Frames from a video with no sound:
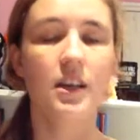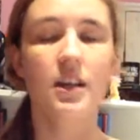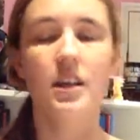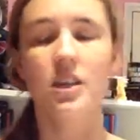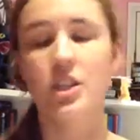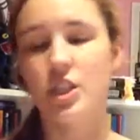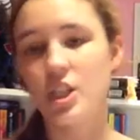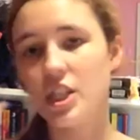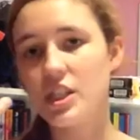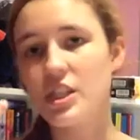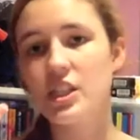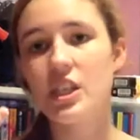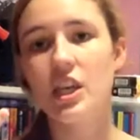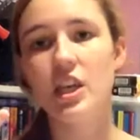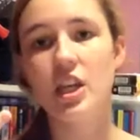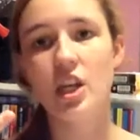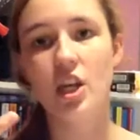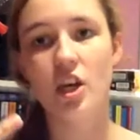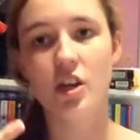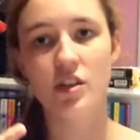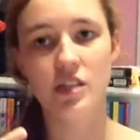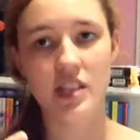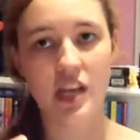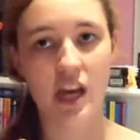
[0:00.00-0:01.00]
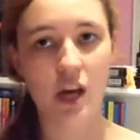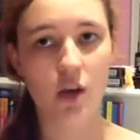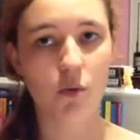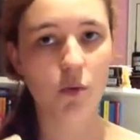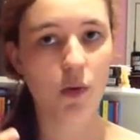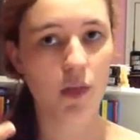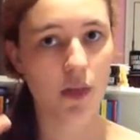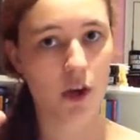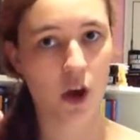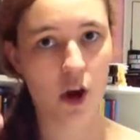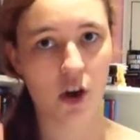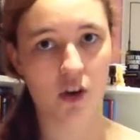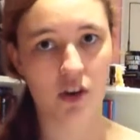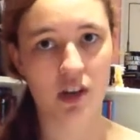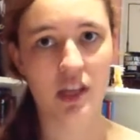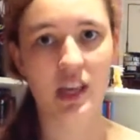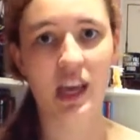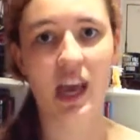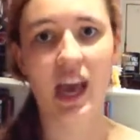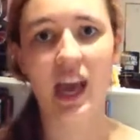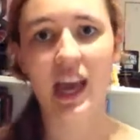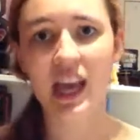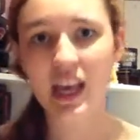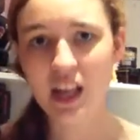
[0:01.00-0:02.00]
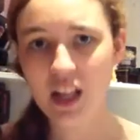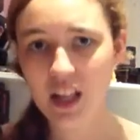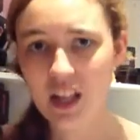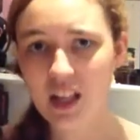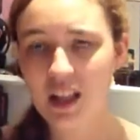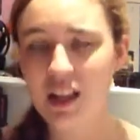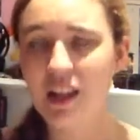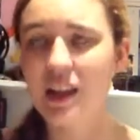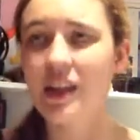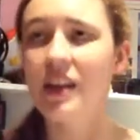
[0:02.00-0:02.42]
Shit's gonna go down with her and Kale.